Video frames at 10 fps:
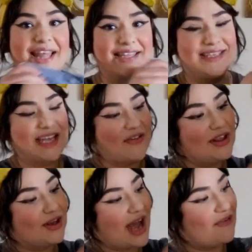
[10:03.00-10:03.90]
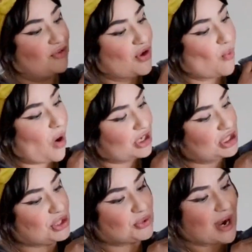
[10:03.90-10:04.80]
This is how they look after they're
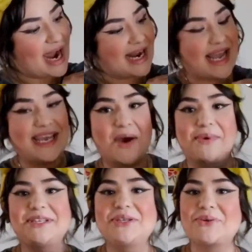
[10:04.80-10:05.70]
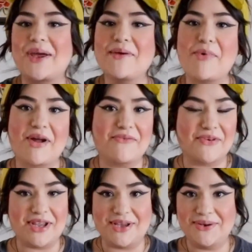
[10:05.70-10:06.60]
washed and dried. I can't wait to try them on
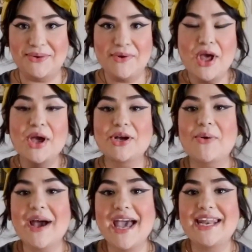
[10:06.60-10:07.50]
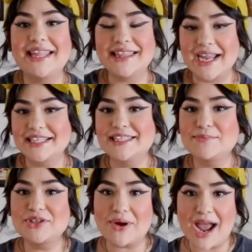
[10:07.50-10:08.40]
for you. Go ahead and like and
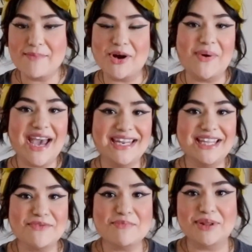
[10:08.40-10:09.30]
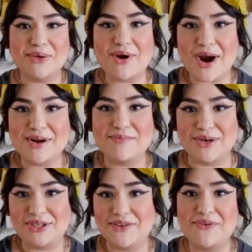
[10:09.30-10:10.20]
subscribe. Go ahead and leave a blue heart
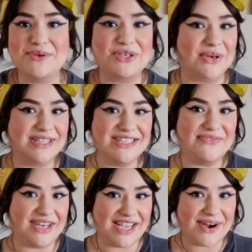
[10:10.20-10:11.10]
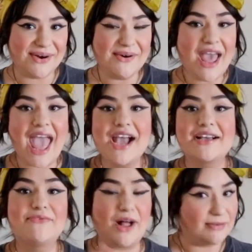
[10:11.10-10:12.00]
emoji if you enjoyed this video.
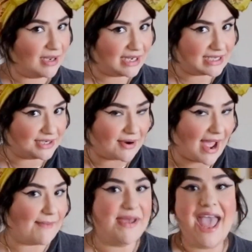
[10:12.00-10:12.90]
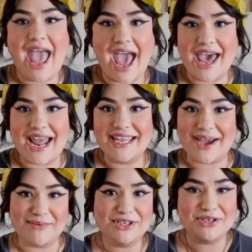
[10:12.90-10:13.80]
Follow me on Instagram, and I
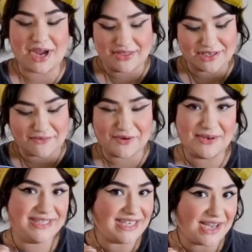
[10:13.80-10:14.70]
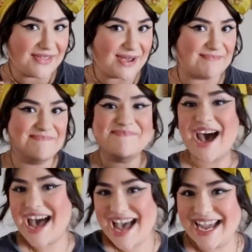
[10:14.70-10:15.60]
can't wait to try these on for you and style them.
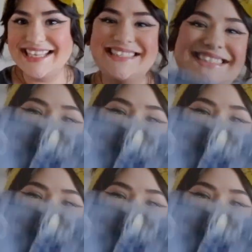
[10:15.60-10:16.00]
Bye.